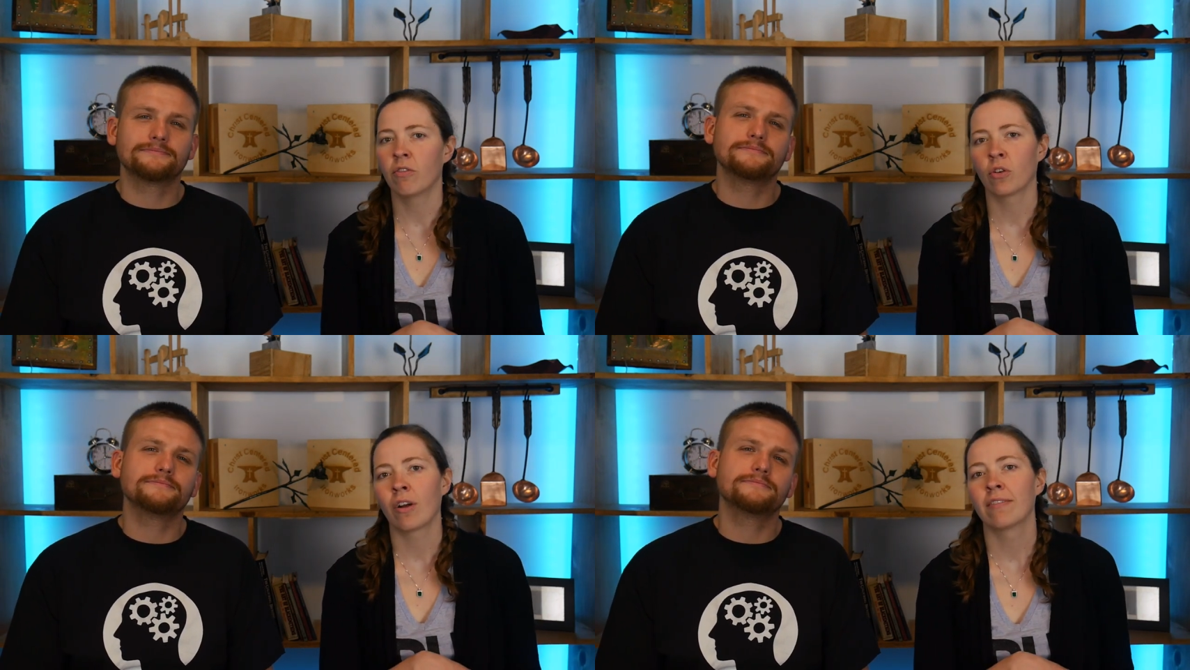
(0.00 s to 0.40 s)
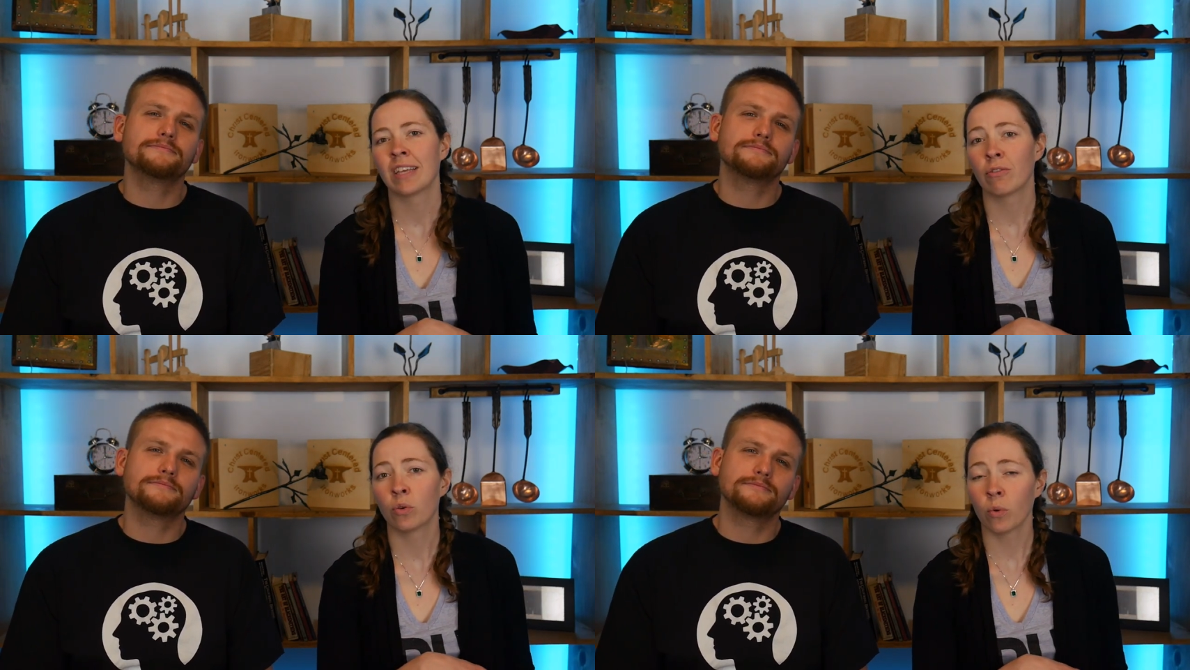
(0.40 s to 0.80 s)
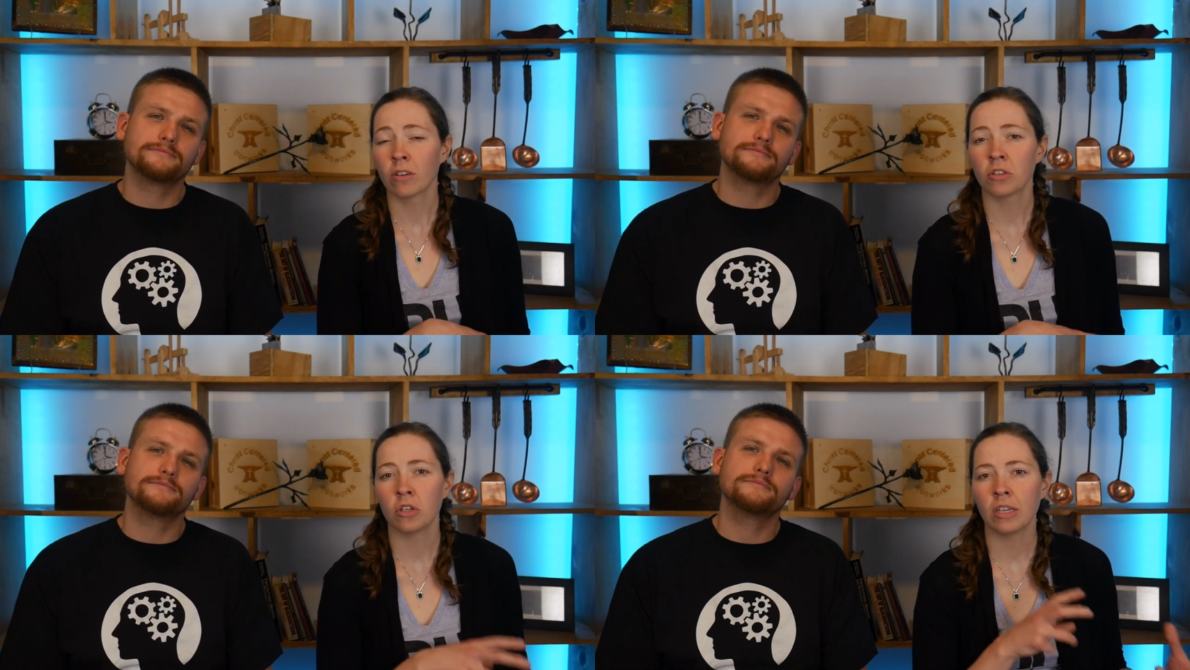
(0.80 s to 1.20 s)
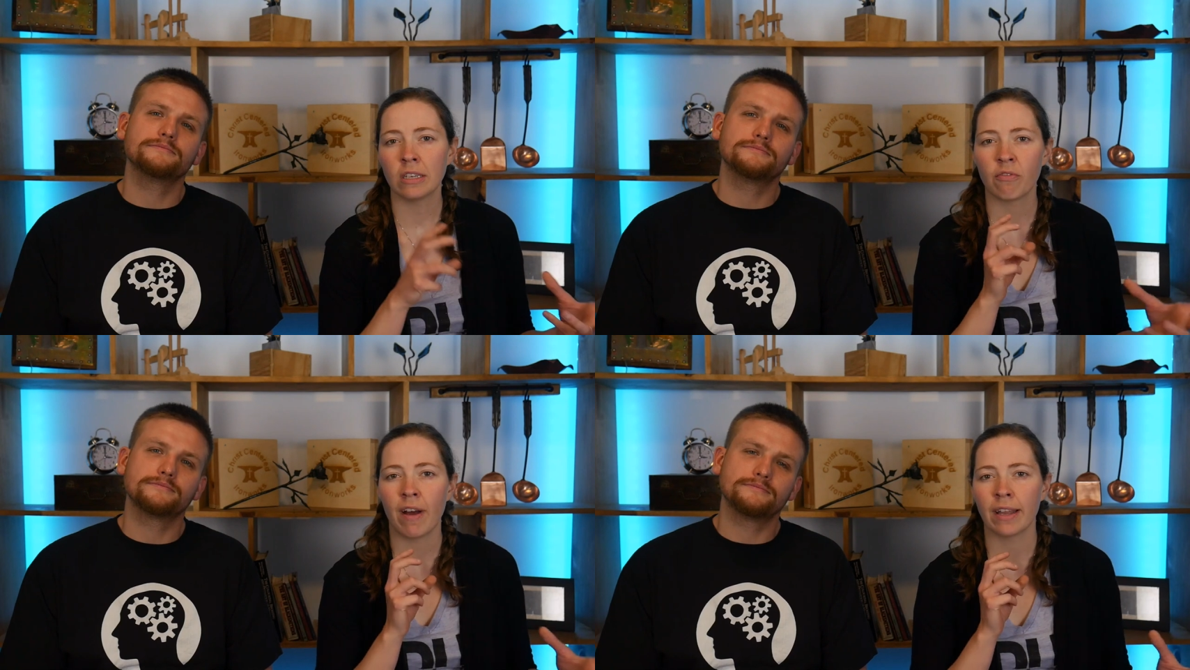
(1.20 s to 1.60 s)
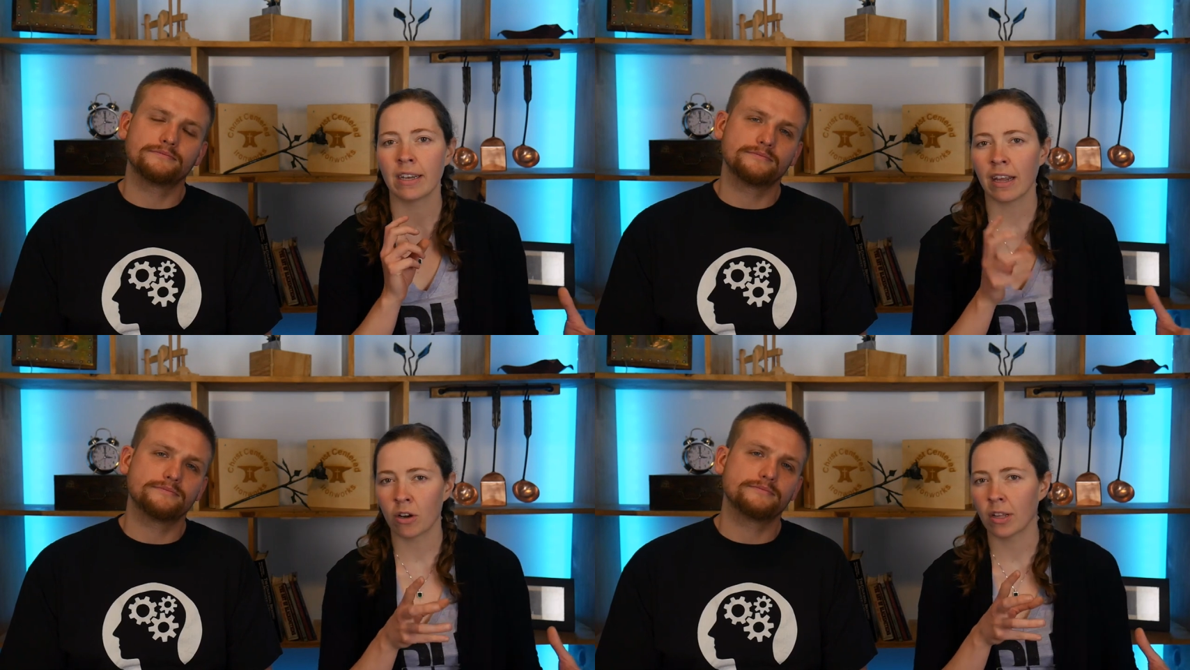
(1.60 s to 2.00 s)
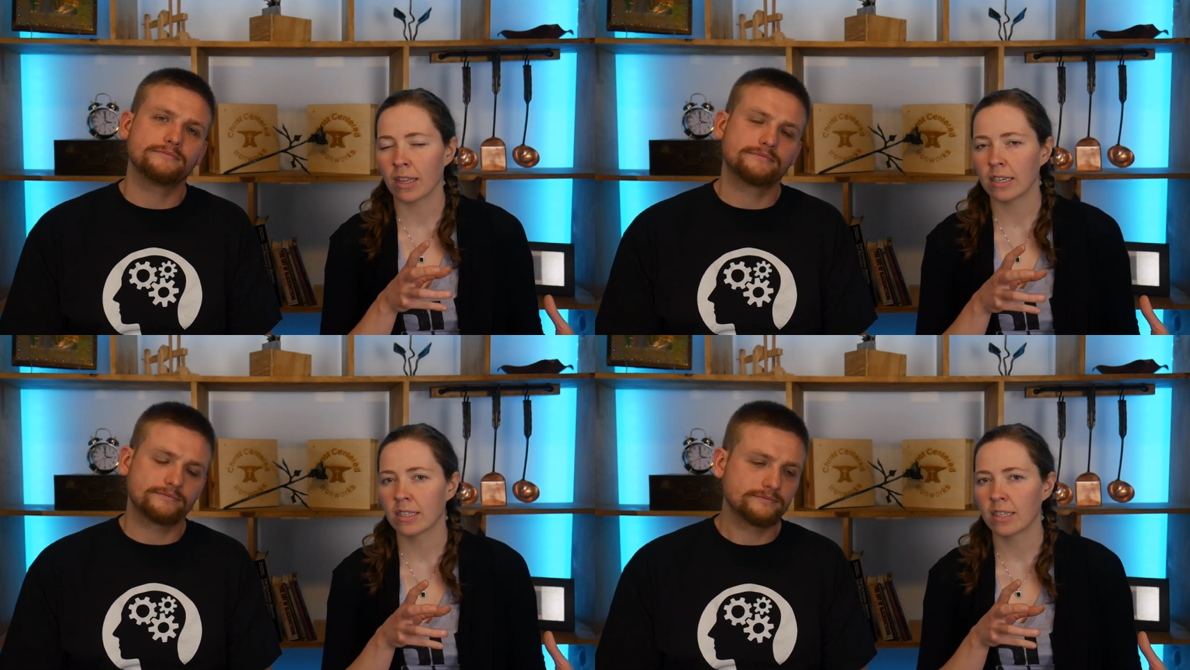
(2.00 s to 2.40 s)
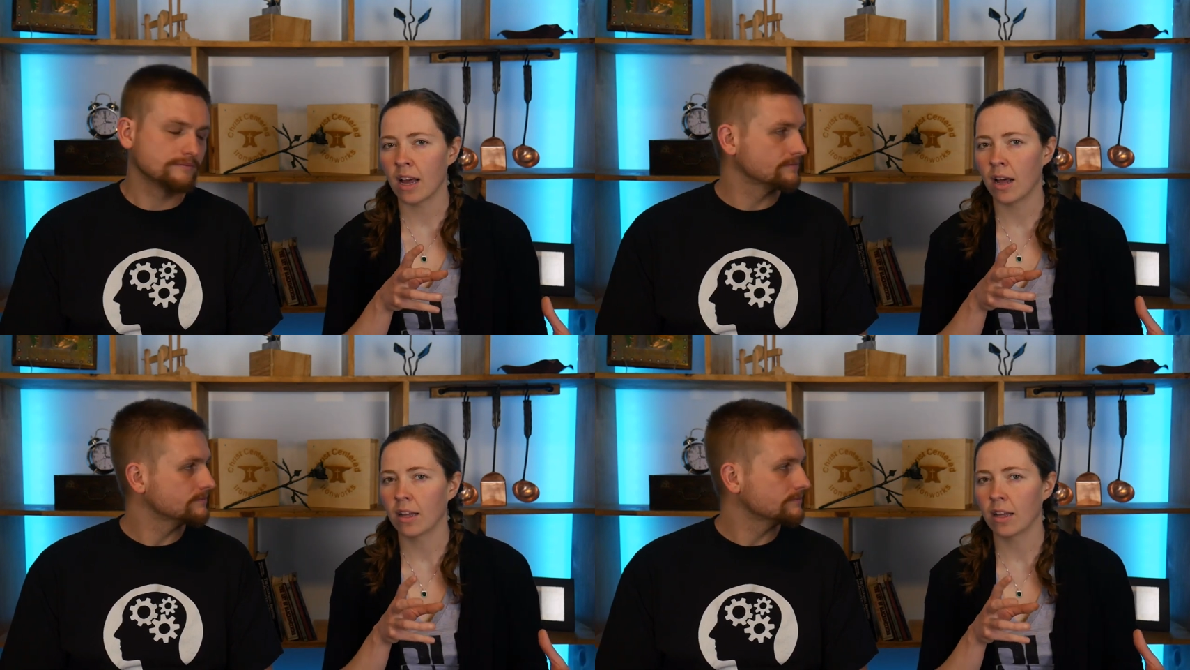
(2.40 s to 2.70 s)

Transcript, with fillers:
Speaker 1: photographs outdoors, you need to find an area that's